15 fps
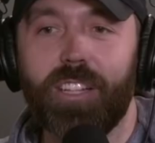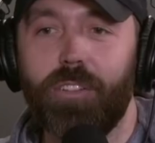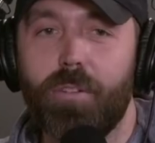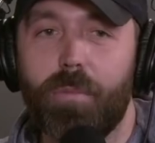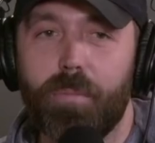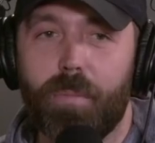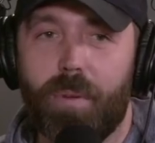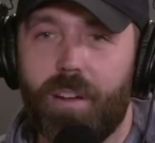
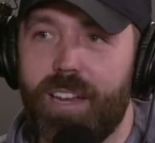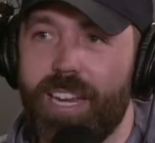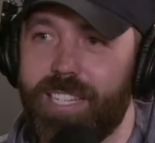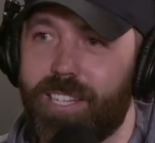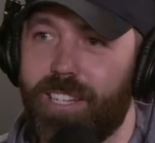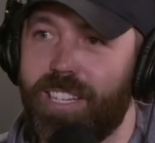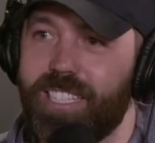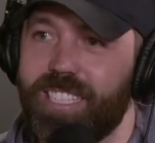number, it's
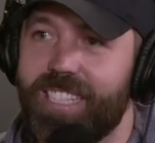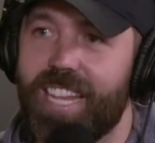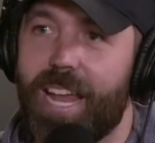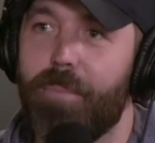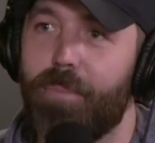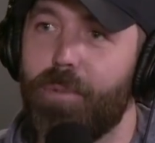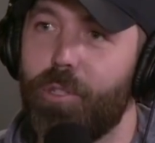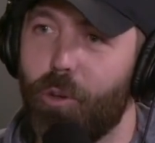going to
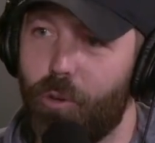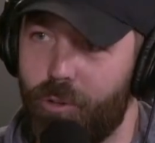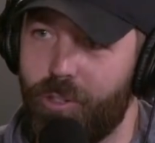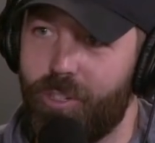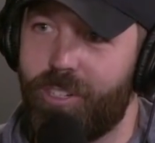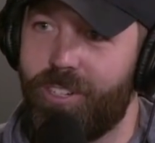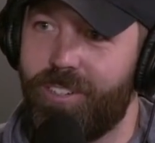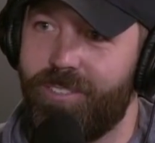slam
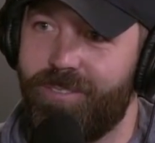dunk.